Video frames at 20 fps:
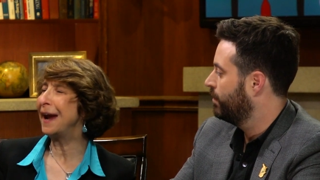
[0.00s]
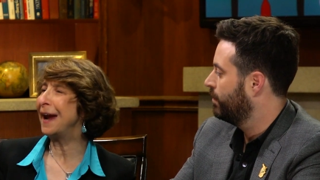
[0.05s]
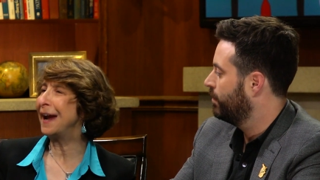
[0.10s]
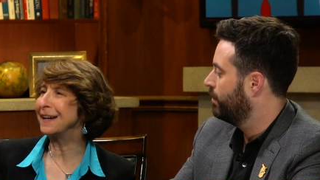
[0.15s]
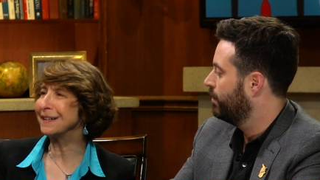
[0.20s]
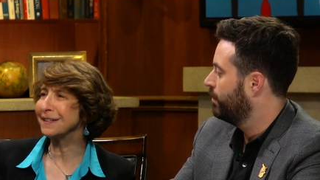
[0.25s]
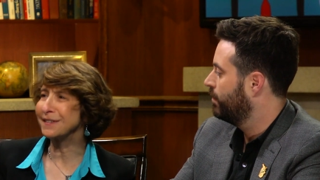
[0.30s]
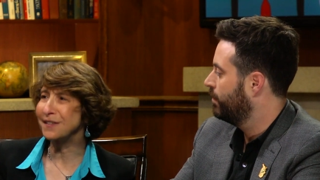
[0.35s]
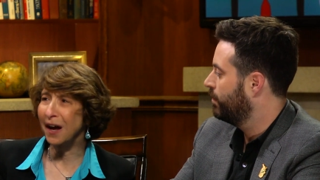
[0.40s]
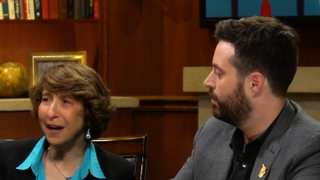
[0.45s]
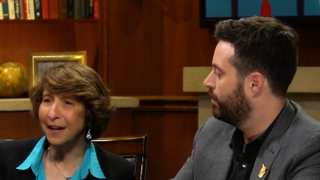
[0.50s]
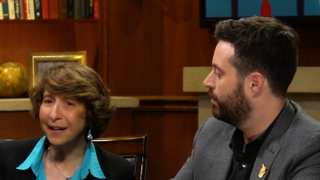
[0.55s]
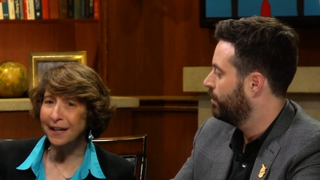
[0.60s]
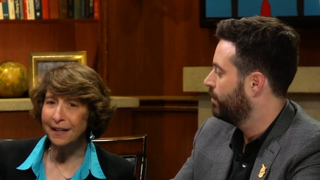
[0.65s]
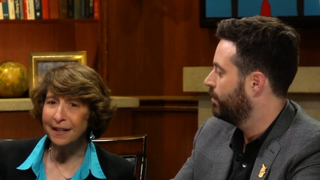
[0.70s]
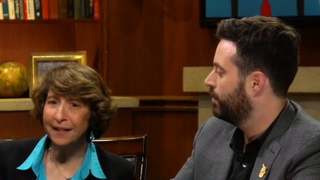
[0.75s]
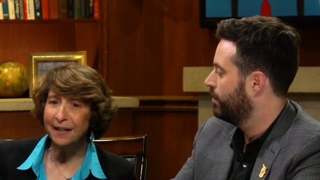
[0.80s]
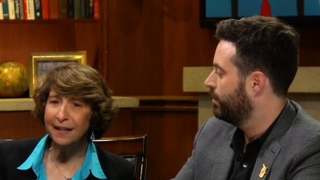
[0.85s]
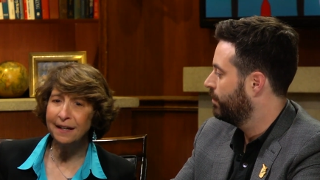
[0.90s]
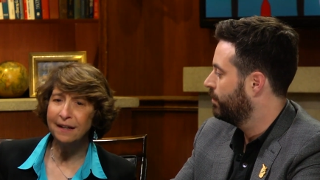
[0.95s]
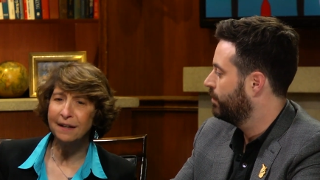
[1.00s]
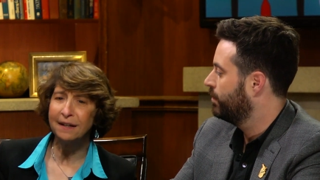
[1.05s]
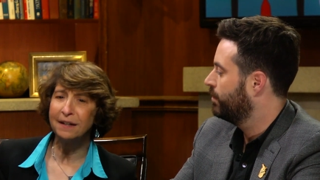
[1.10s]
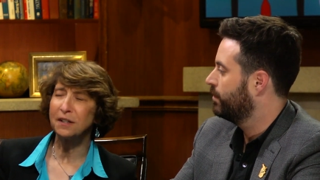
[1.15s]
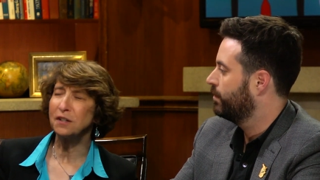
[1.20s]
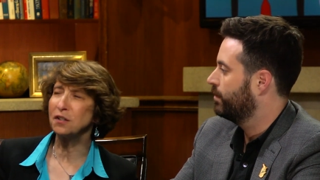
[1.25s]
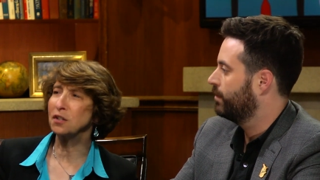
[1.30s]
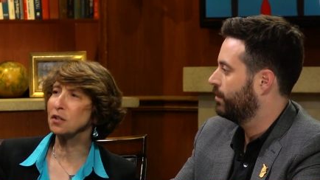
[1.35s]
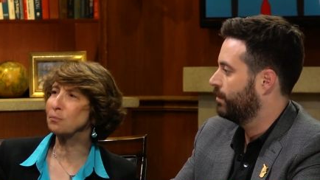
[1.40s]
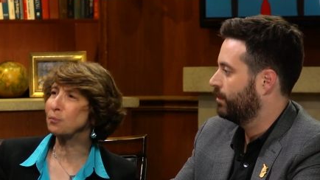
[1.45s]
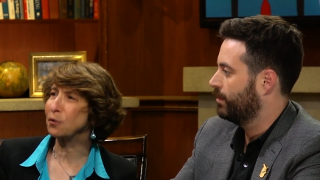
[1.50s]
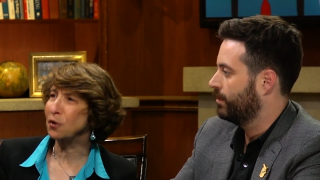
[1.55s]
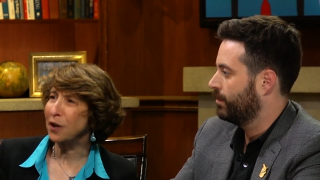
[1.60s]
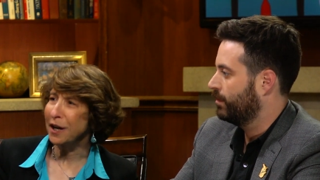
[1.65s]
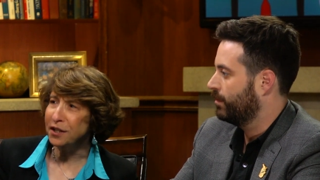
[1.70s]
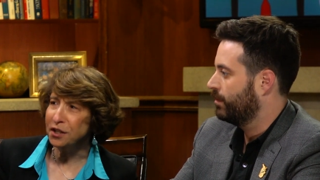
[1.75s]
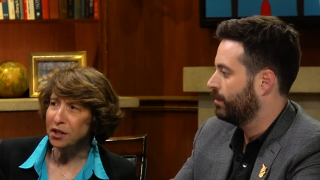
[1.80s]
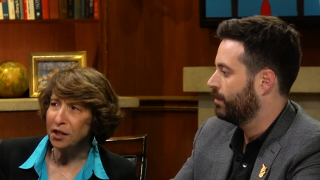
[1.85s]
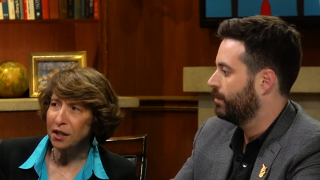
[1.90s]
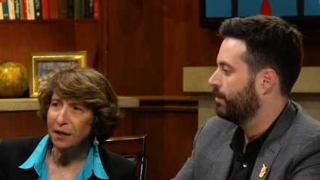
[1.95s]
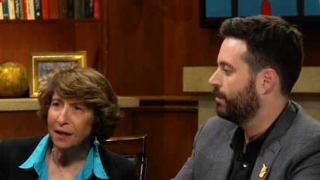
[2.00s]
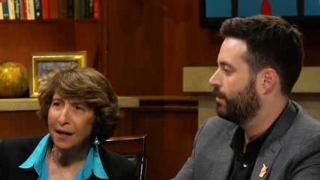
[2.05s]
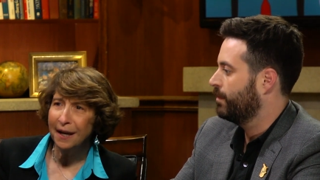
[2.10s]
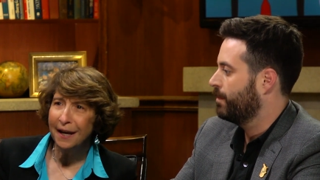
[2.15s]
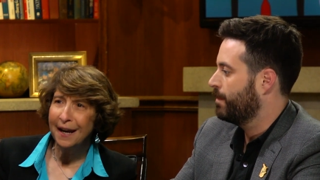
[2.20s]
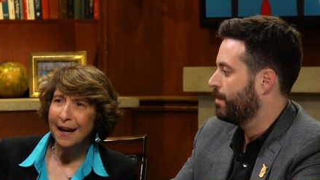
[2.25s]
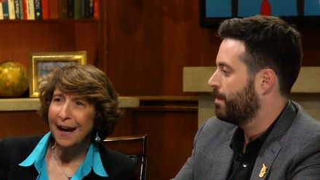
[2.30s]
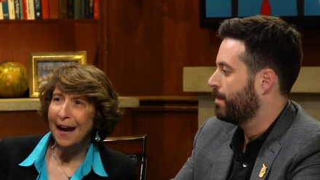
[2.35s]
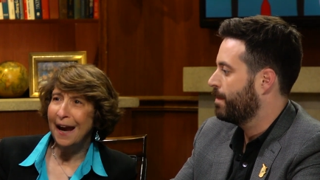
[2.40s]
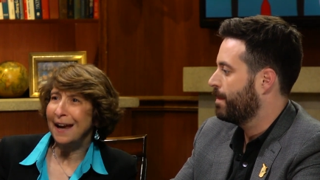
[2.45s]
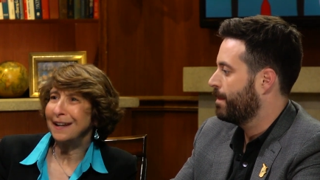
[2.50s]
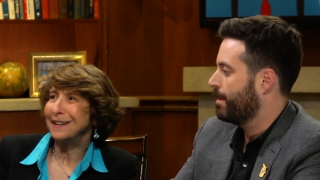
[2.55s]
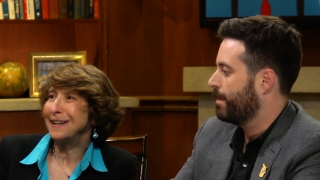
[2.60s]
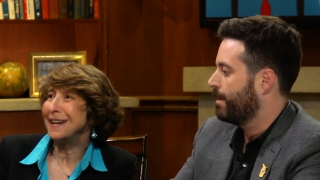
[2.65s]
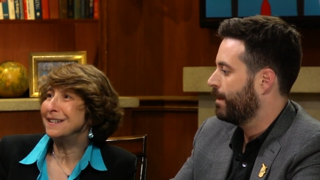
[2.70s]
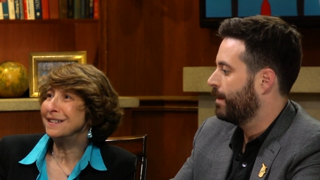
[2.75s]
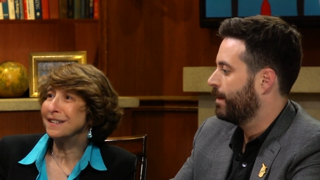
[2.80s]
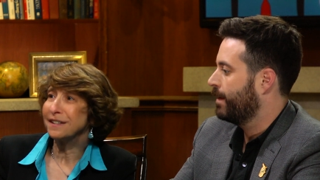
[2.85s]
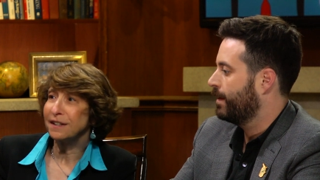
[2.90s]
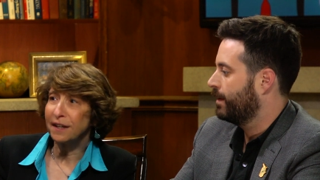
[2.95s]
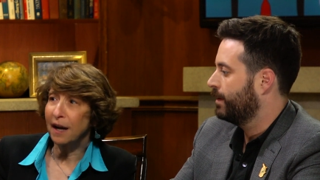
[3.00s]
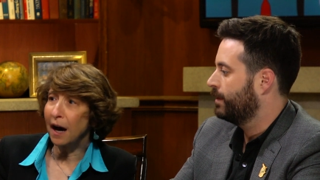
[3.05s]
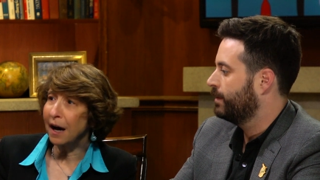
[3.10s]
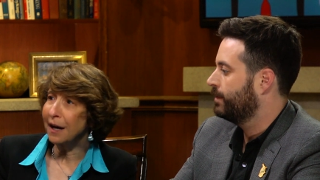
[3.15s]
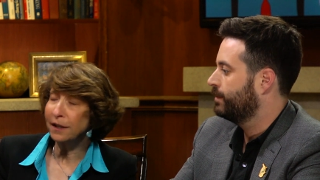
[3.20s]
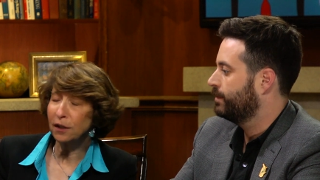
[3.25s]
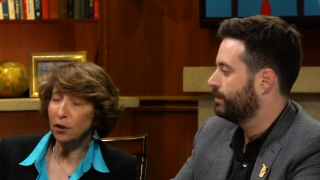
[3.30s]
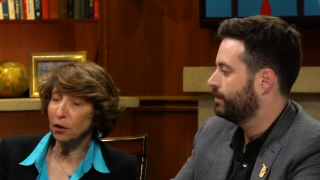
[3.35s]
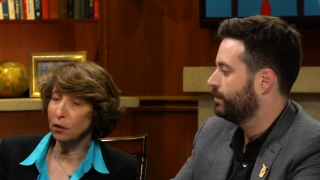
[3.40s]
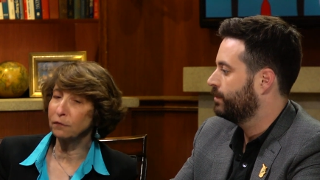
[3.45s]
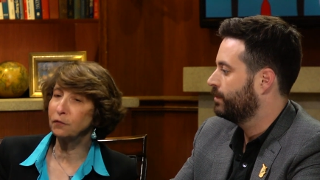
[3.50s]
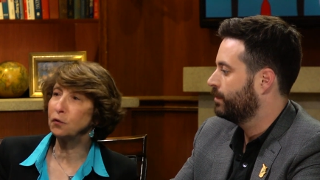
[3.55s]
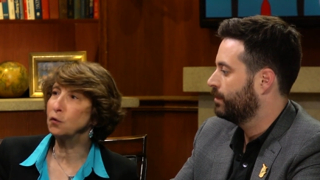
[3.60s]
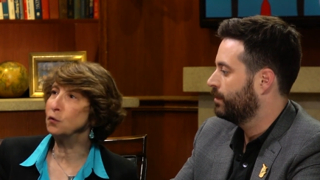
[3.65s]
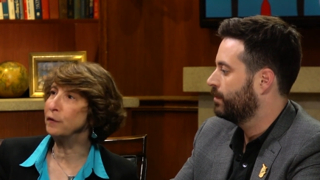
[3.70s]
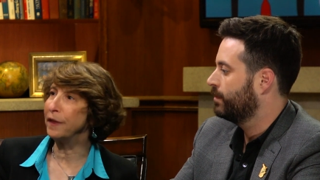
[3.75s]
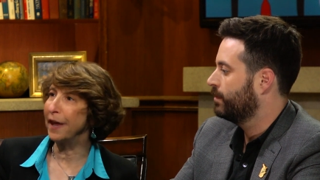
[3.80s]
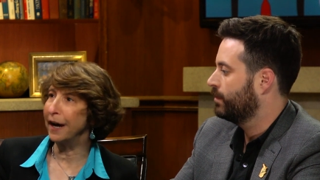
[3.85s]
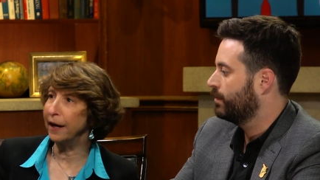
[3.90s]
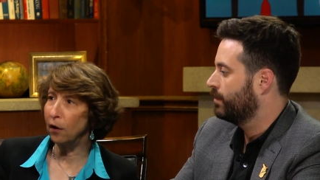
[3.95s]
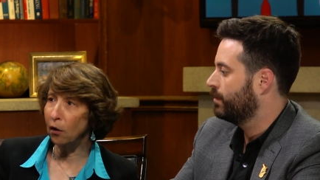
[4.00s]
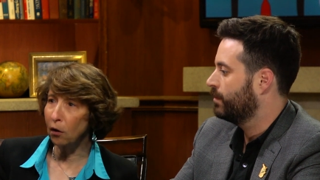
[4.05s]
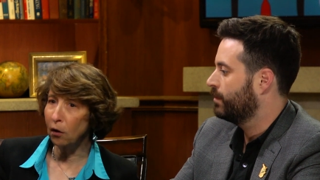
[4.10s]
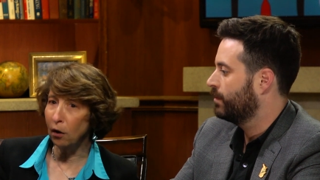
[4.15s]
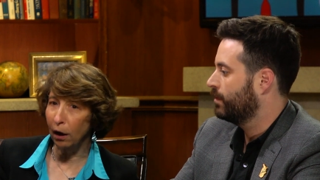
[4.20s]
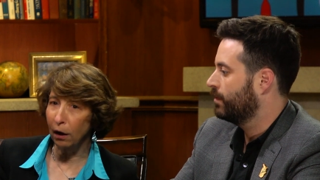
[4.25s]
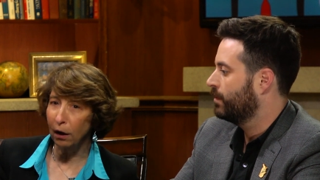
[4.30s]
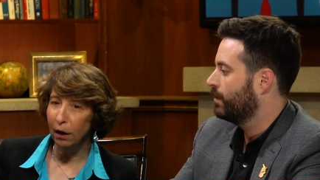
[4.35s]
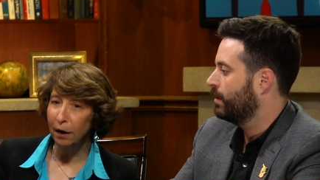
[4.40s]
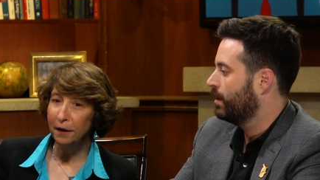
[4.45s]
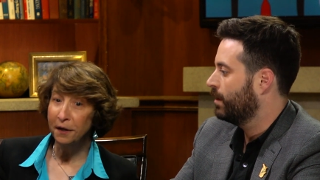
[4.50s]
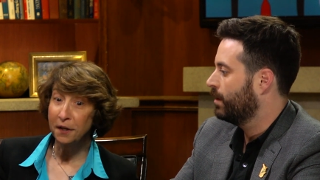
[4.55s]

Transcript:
Speaker 1: anxiety, depression, and a denial of who they are.